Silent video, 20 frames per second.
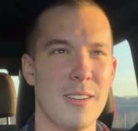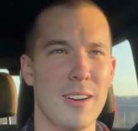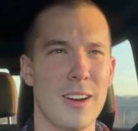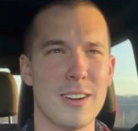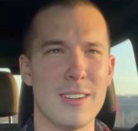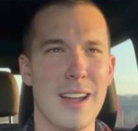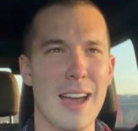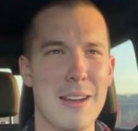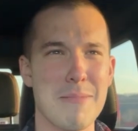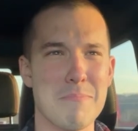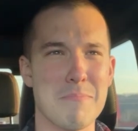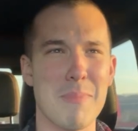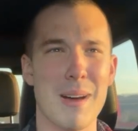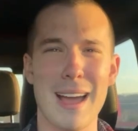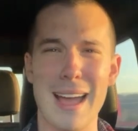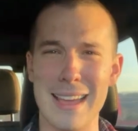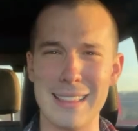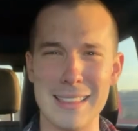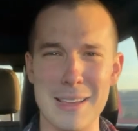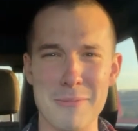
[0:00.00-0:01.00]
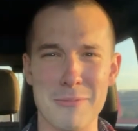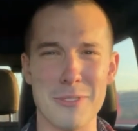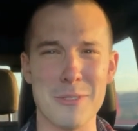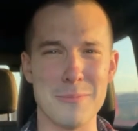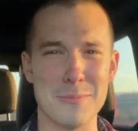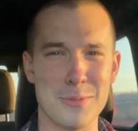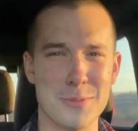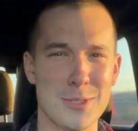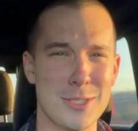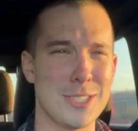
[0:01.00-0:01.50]
are not buying them
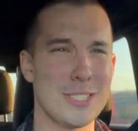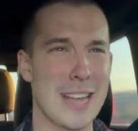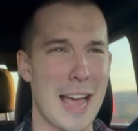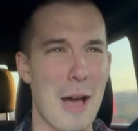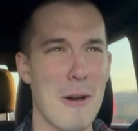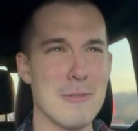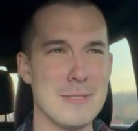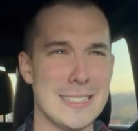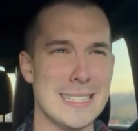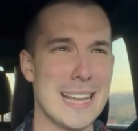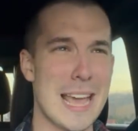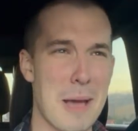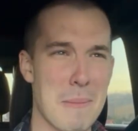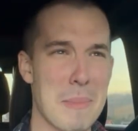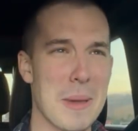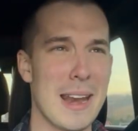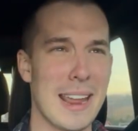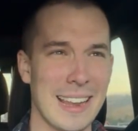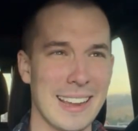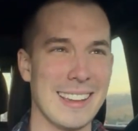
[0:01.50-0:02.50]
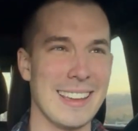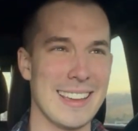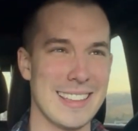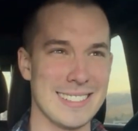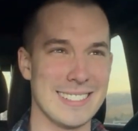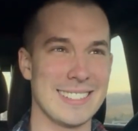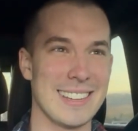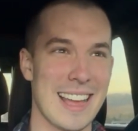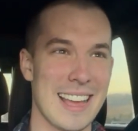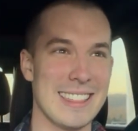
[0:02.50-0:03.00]
from sound dampening
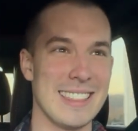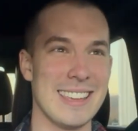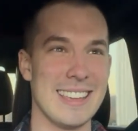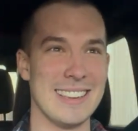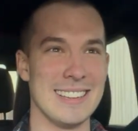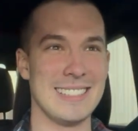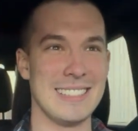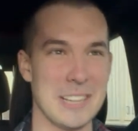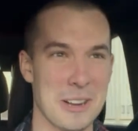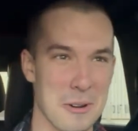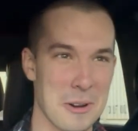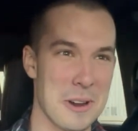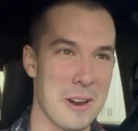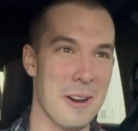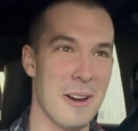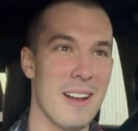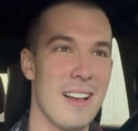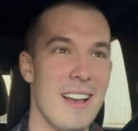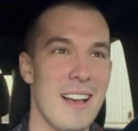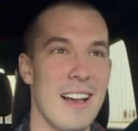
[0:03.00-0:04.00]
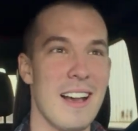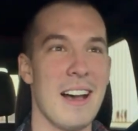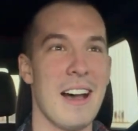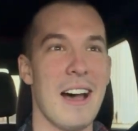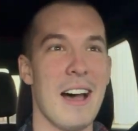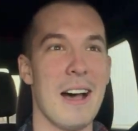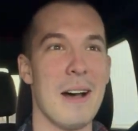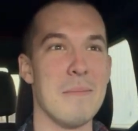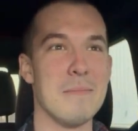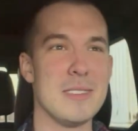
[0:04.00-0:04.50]
inside the interior.
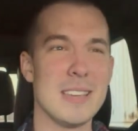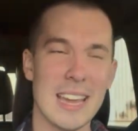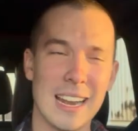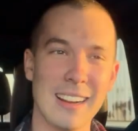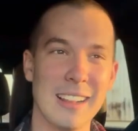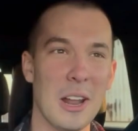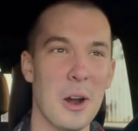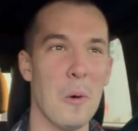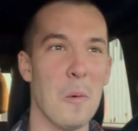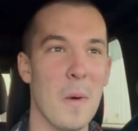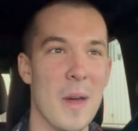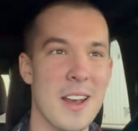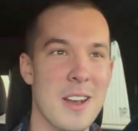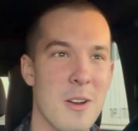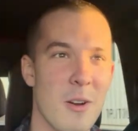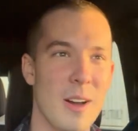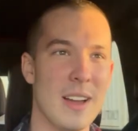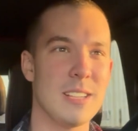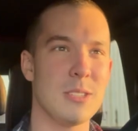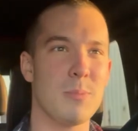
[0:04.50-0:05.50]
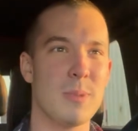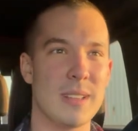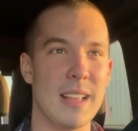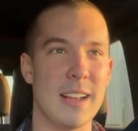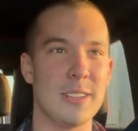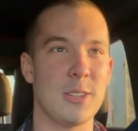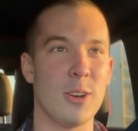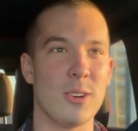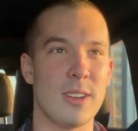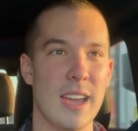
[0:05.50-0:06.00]
Um, you get a little wind noise, but
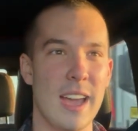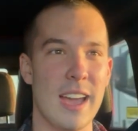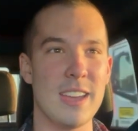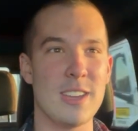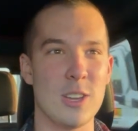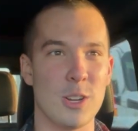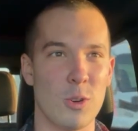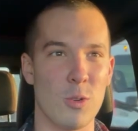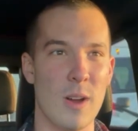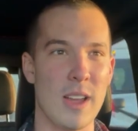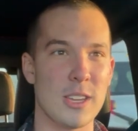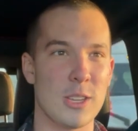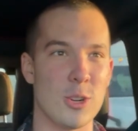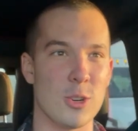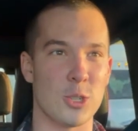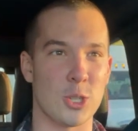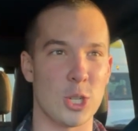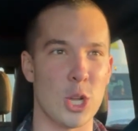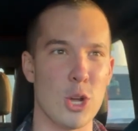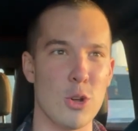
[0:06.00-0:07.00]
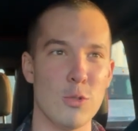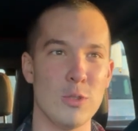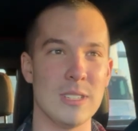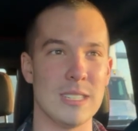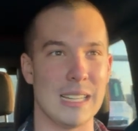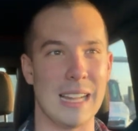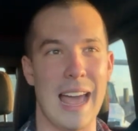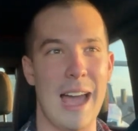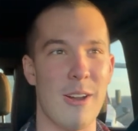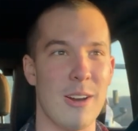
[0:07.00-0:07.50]
that's okay. You crank your tunes
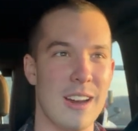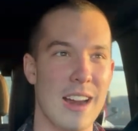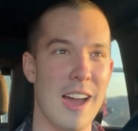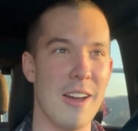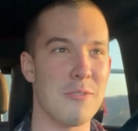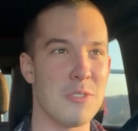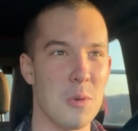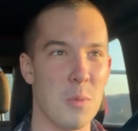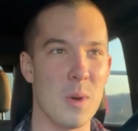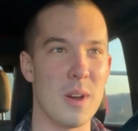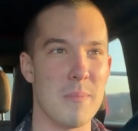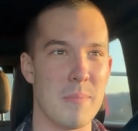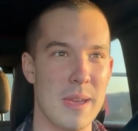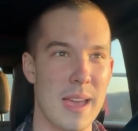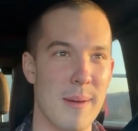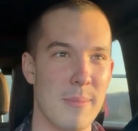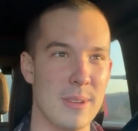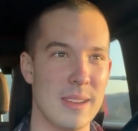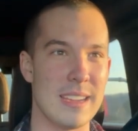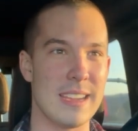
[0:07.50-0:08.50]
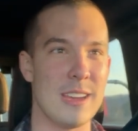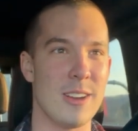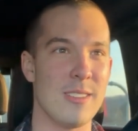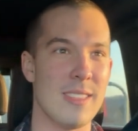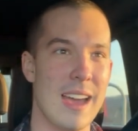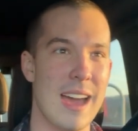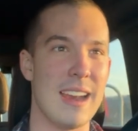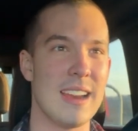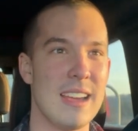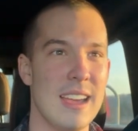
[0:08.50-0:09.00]
loud enough, you wouldn't be able to hear
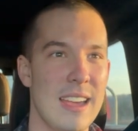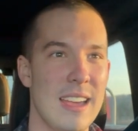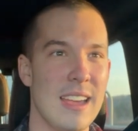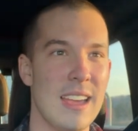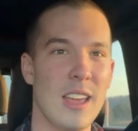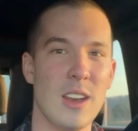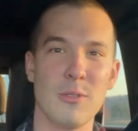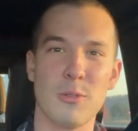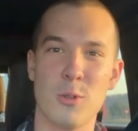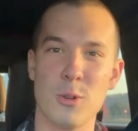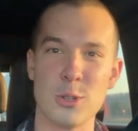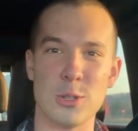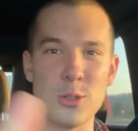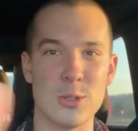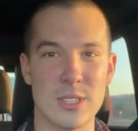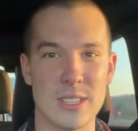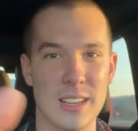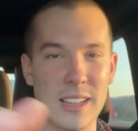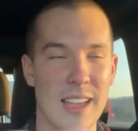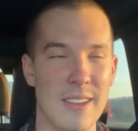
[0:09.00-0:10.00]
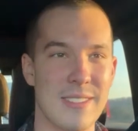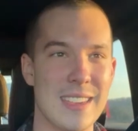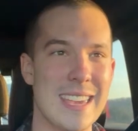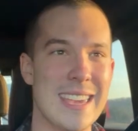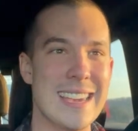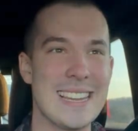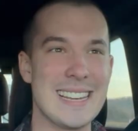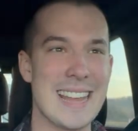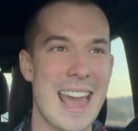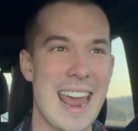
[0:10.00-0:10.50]
that. And of course, you still have
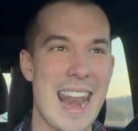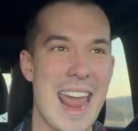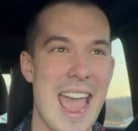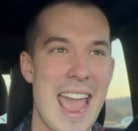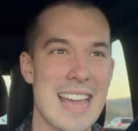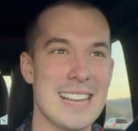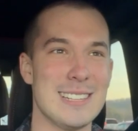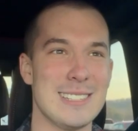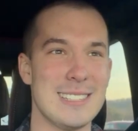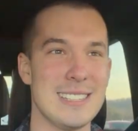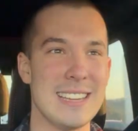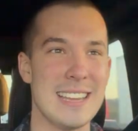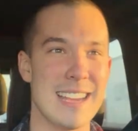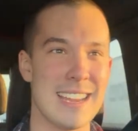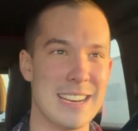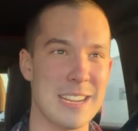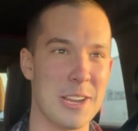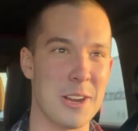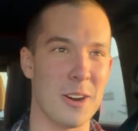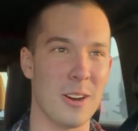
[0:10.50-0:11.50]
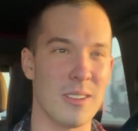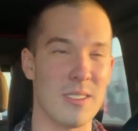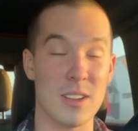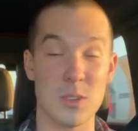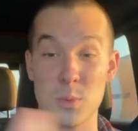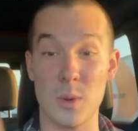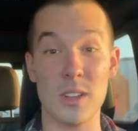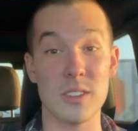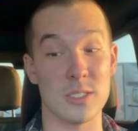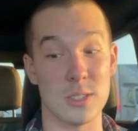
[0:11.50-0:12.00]
heat and AC in here,
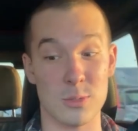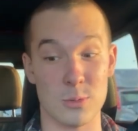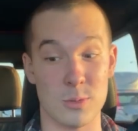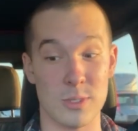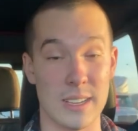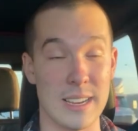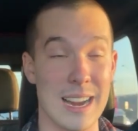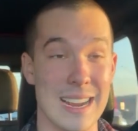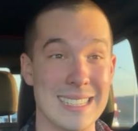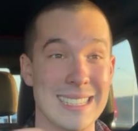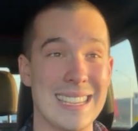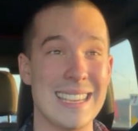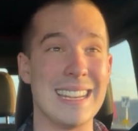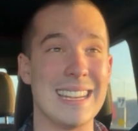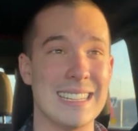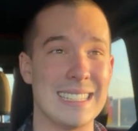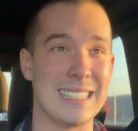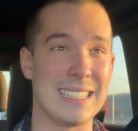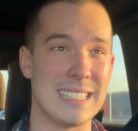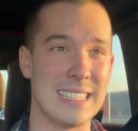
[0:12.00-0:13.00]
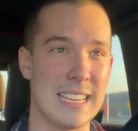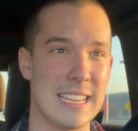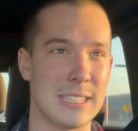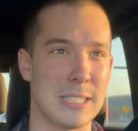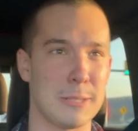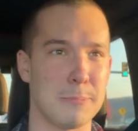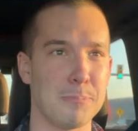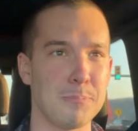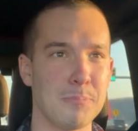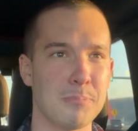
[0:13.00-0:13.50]
as well as those really nice heated seats.